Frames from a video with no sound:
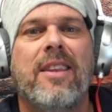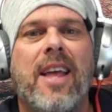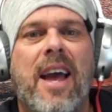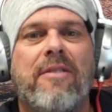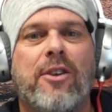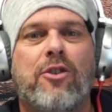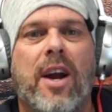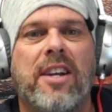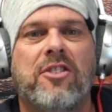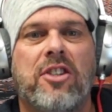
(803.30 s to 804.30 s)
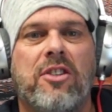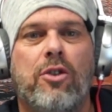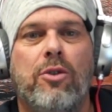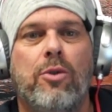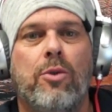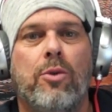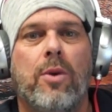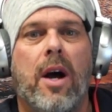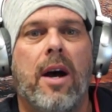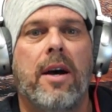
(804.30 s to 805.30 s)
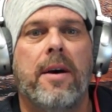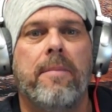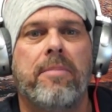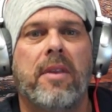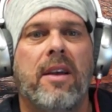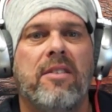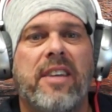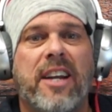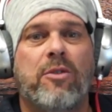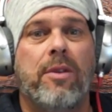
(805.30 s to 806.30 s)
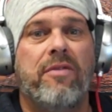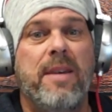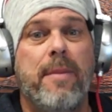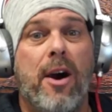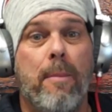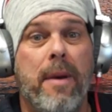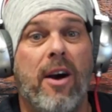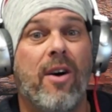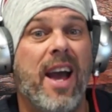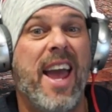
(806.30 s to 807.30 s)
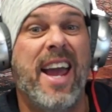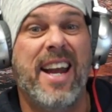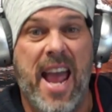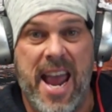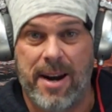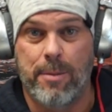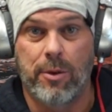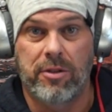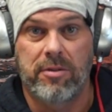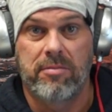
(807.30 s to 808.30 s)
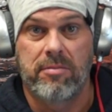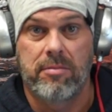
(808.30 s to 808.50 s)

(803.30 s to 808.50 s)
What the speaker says: they have an attraction to sex with female, male, and animals.